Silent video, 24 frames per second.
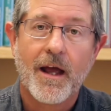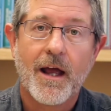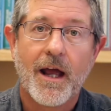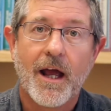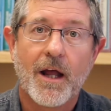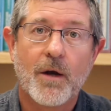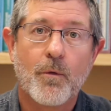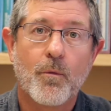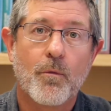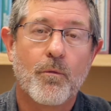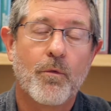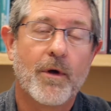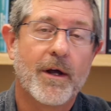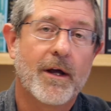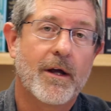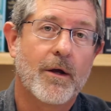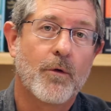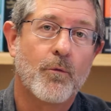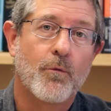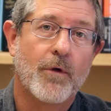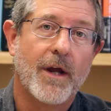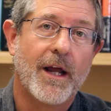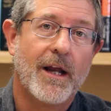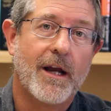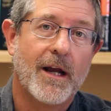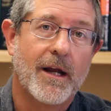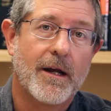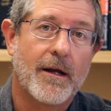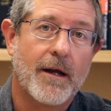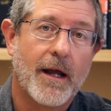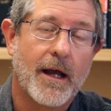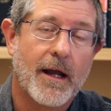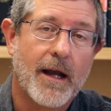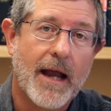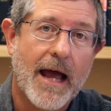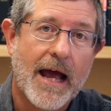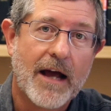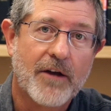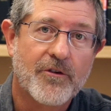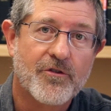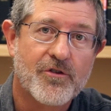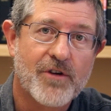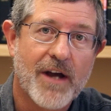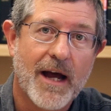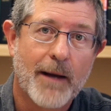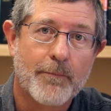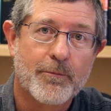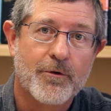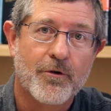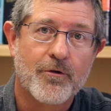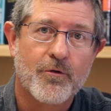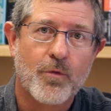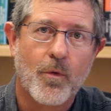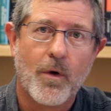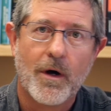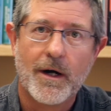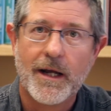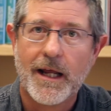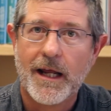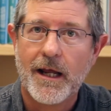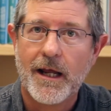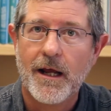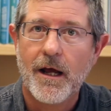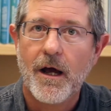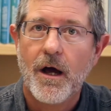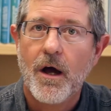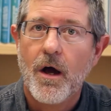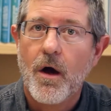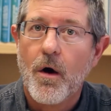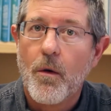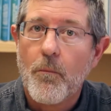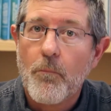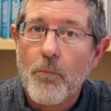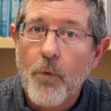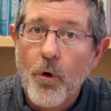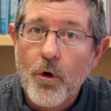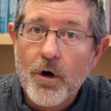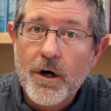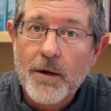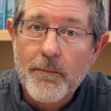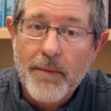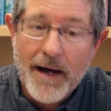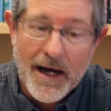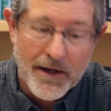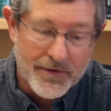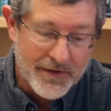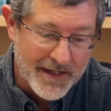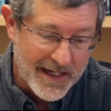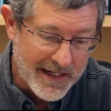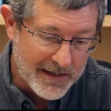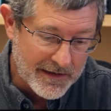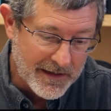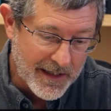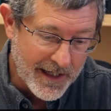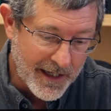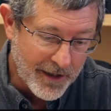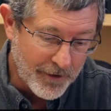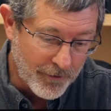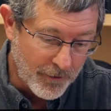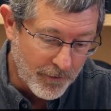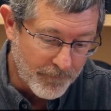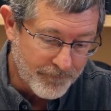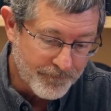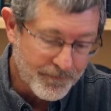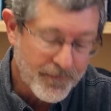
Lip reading: And we can read in Acts chapter 20 more about that later.